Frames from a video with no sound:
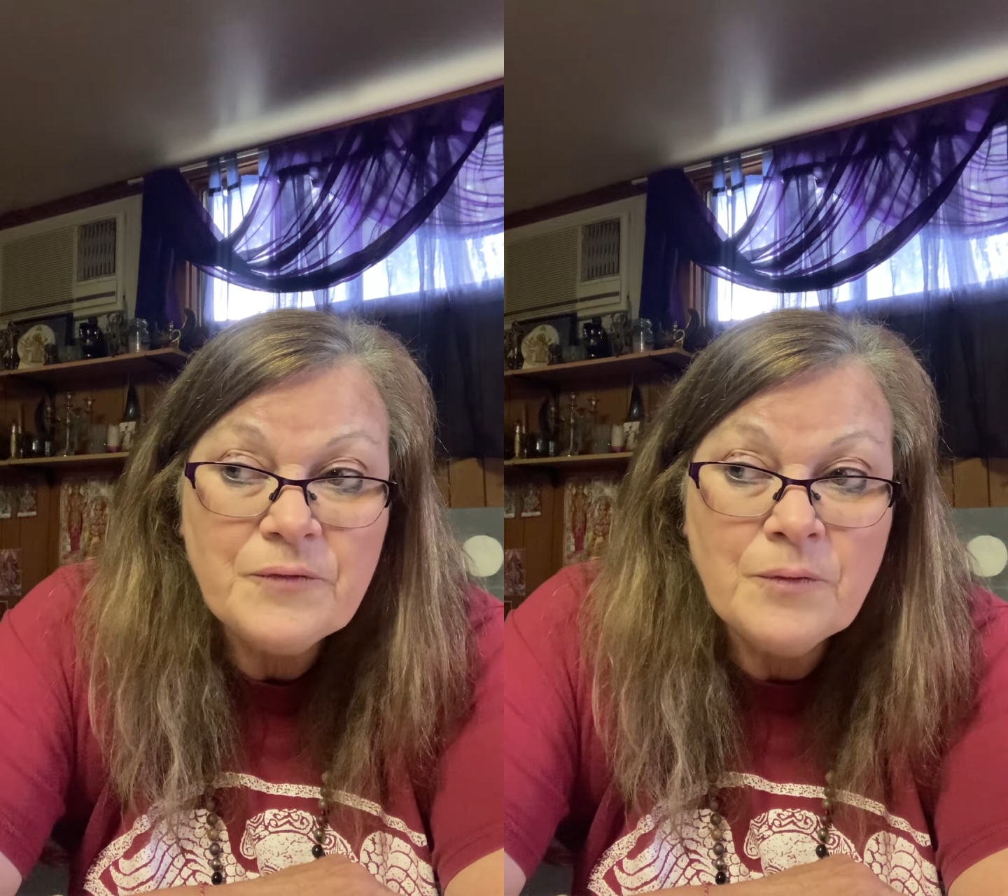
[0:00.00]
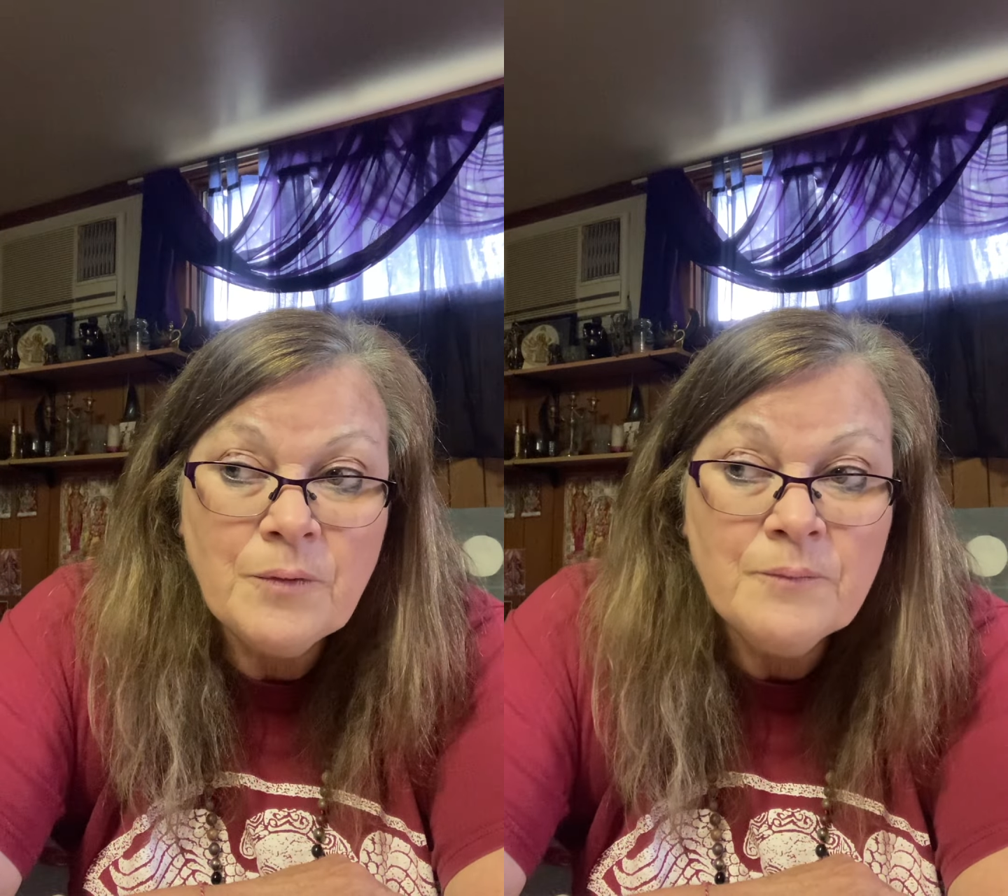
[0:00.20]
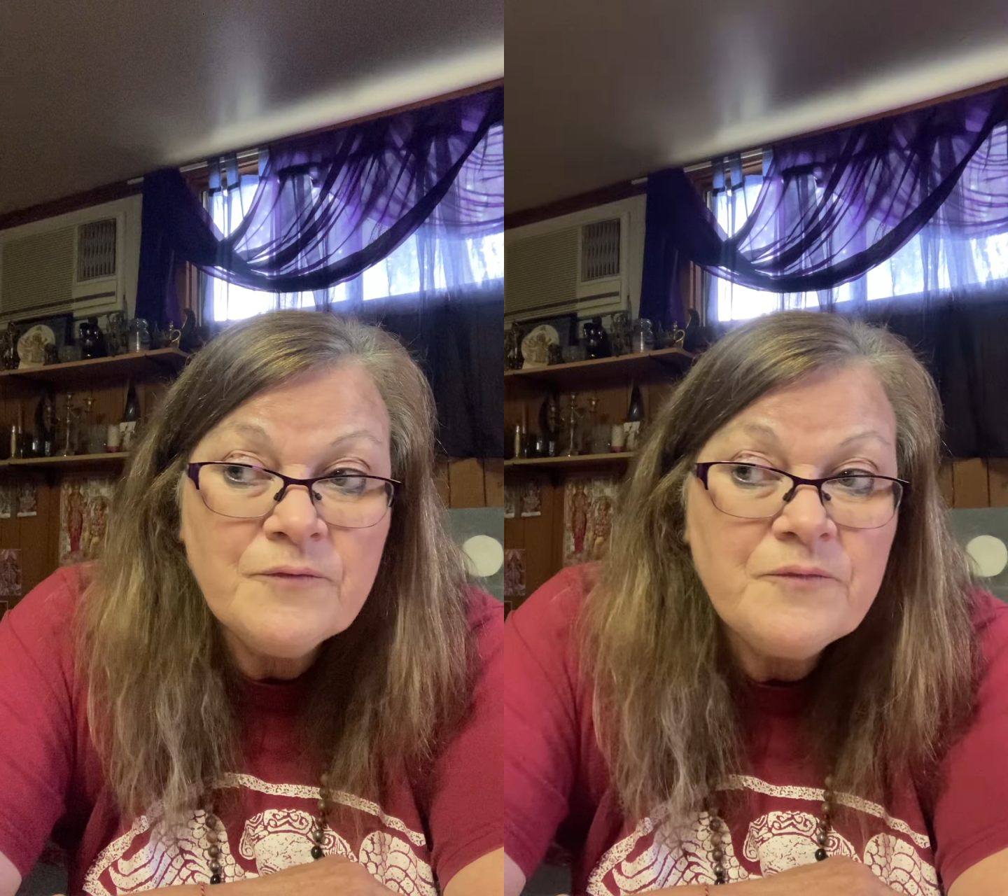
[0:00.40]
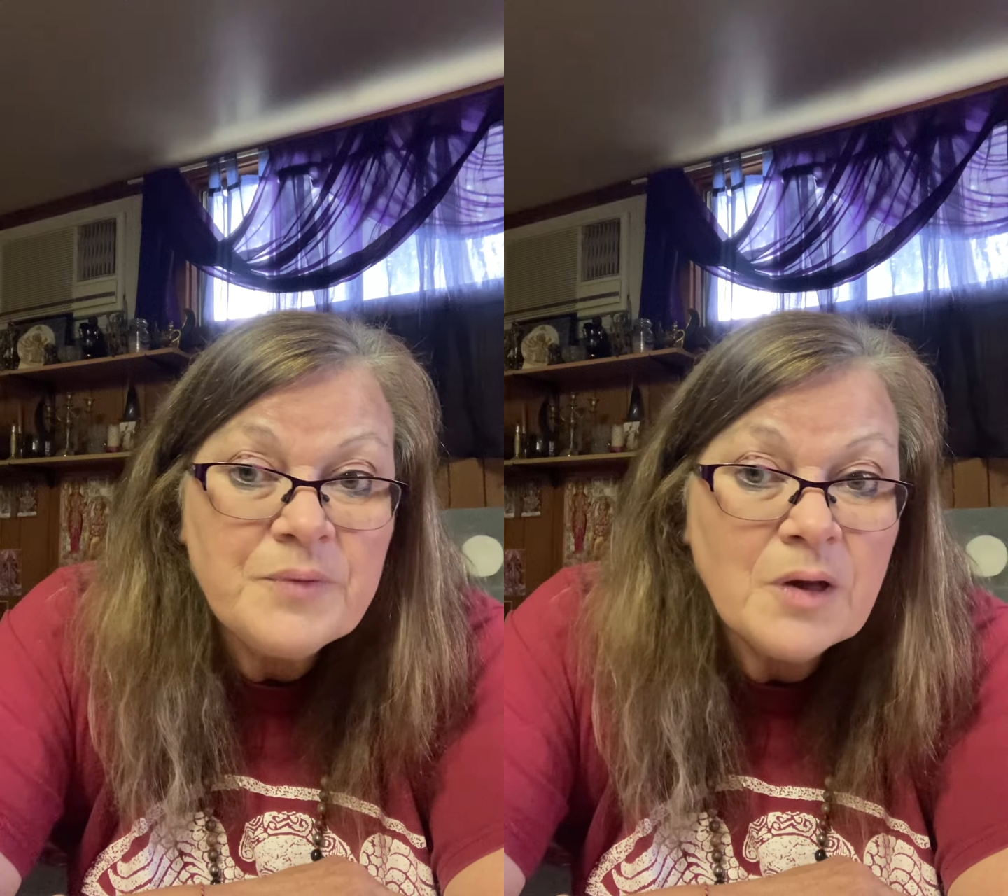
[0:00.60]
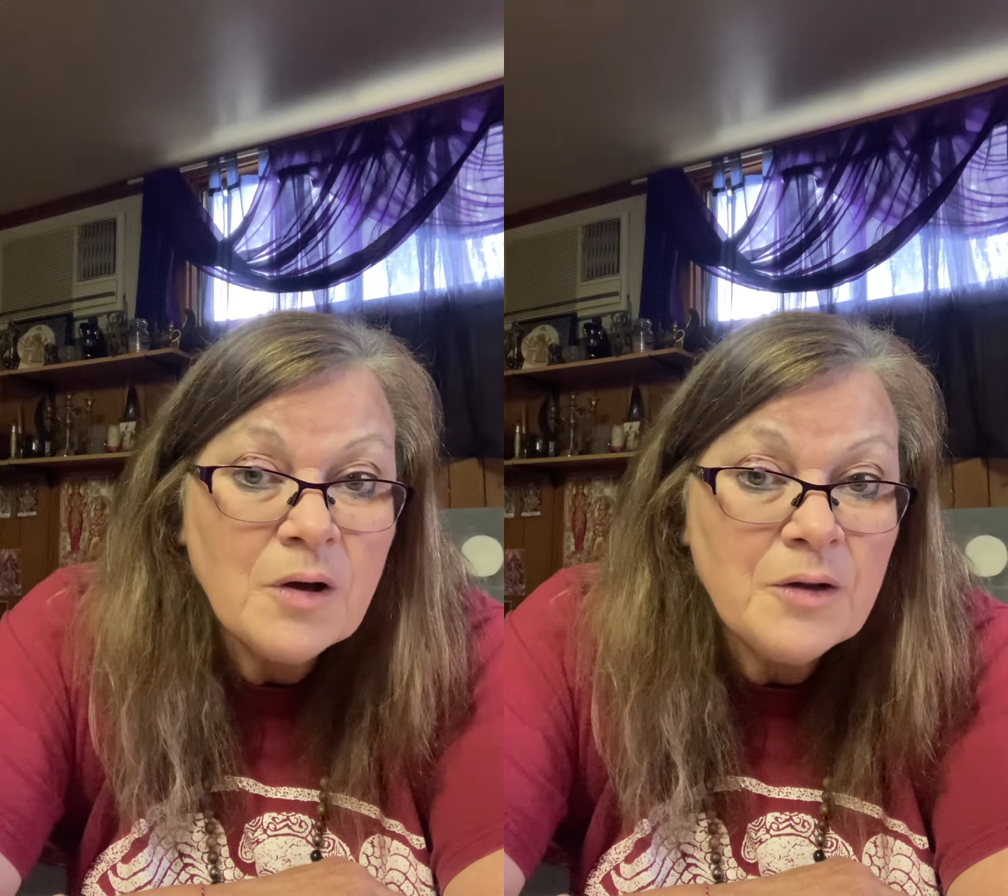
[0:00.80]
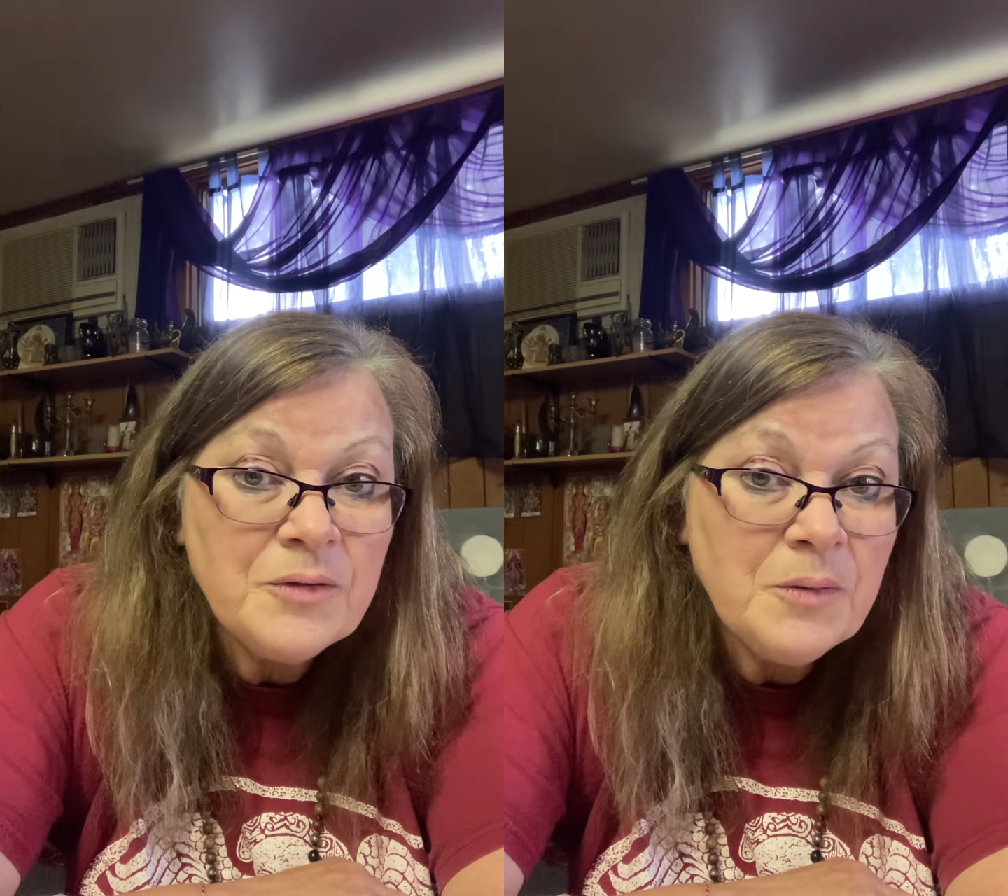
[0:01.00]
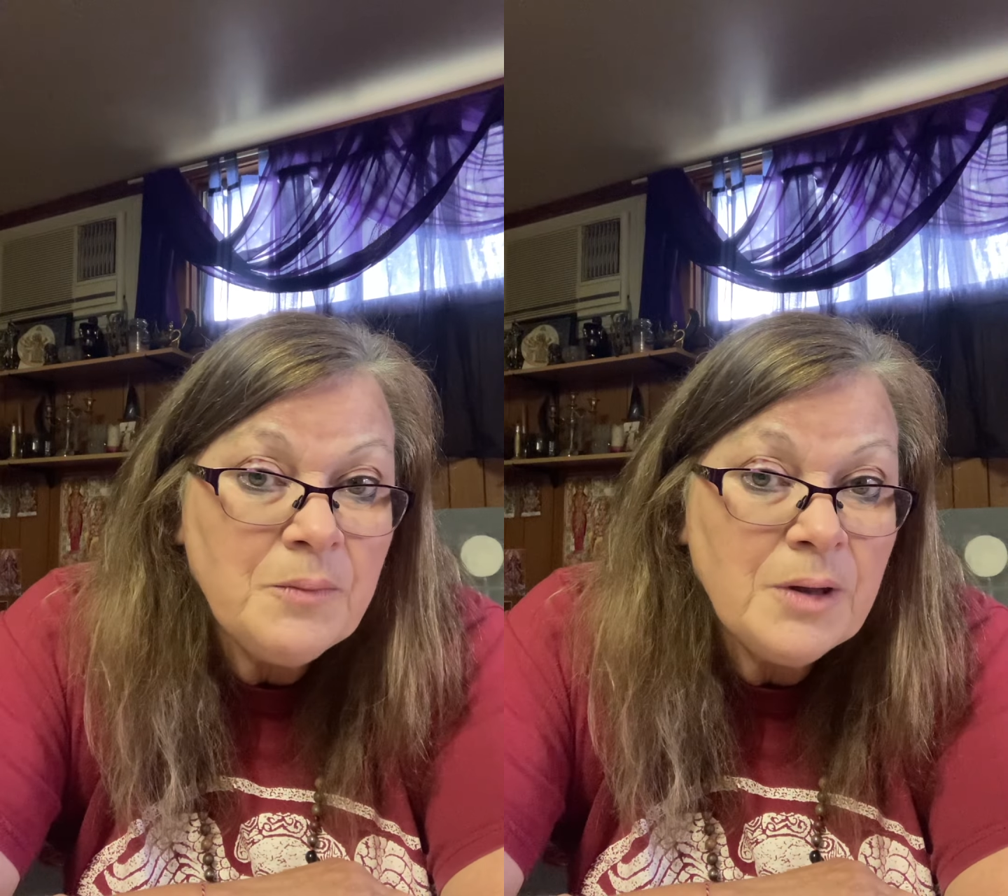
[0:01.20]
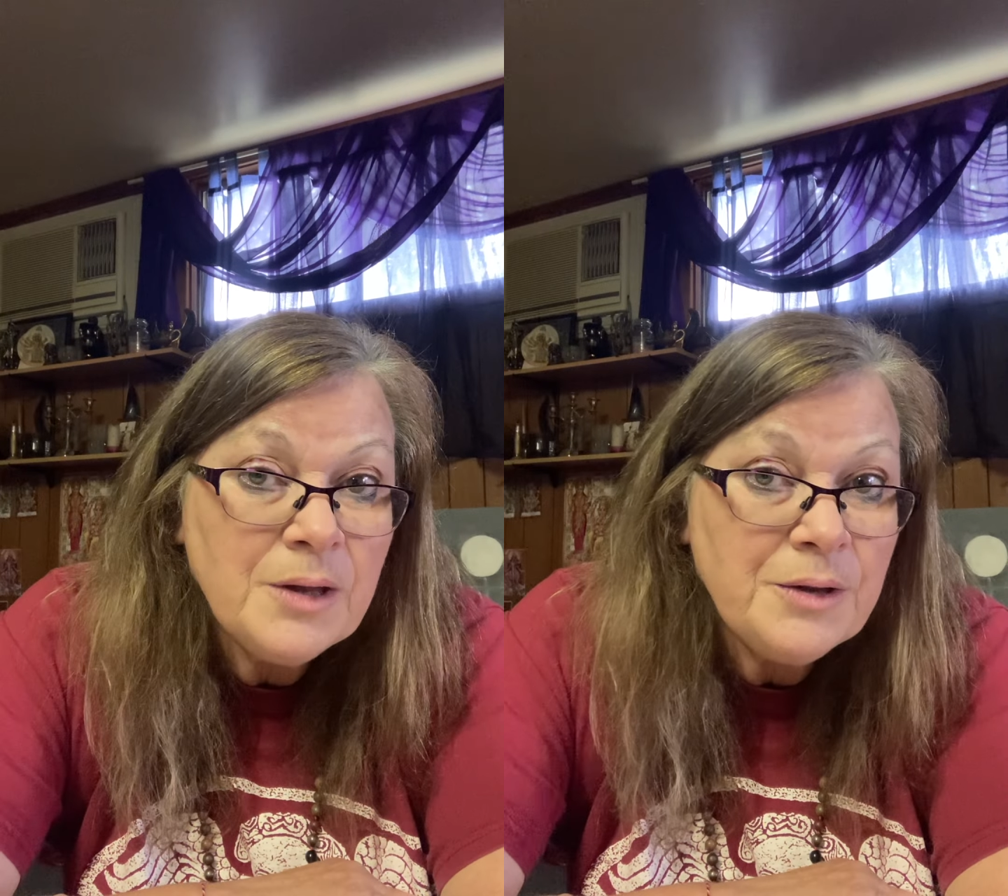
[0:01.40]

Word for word: oomph behind them